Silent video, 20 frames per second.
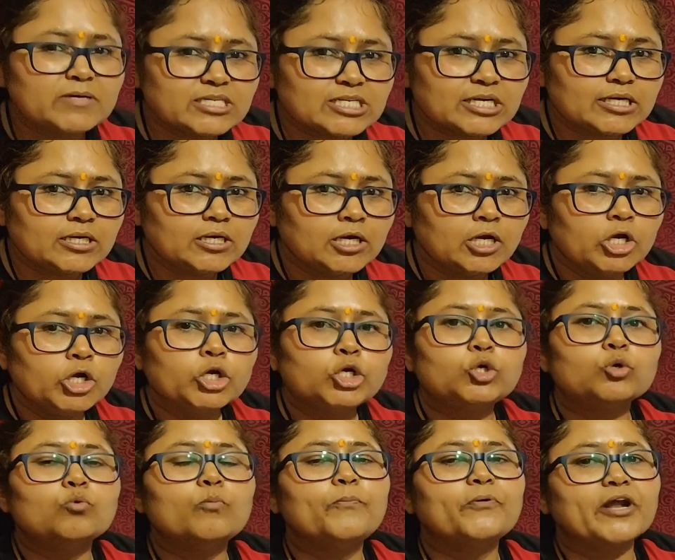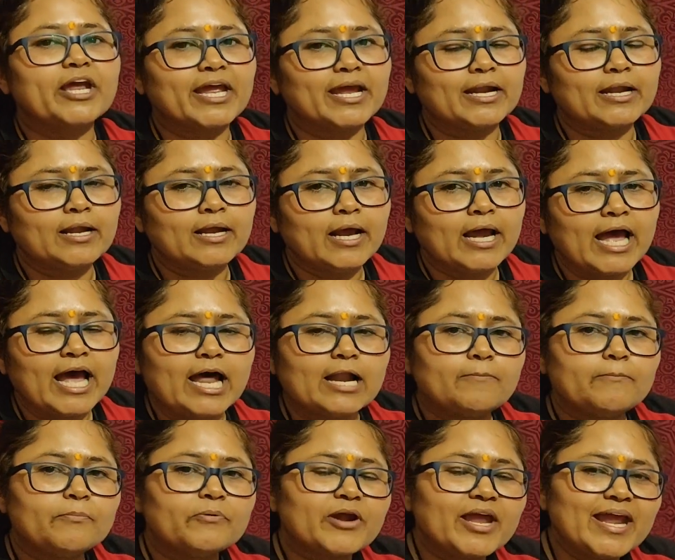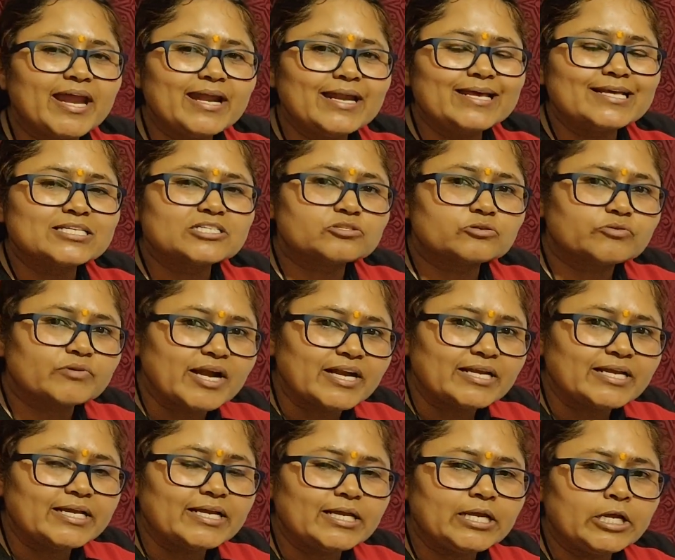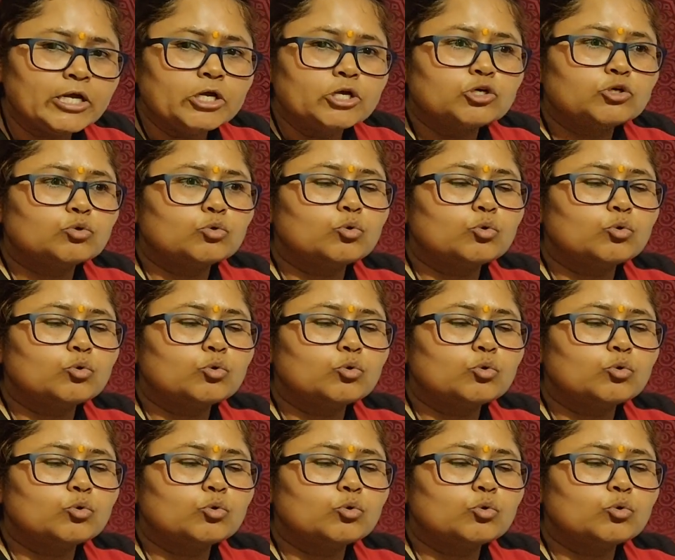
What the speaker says: to brain and brain is ready to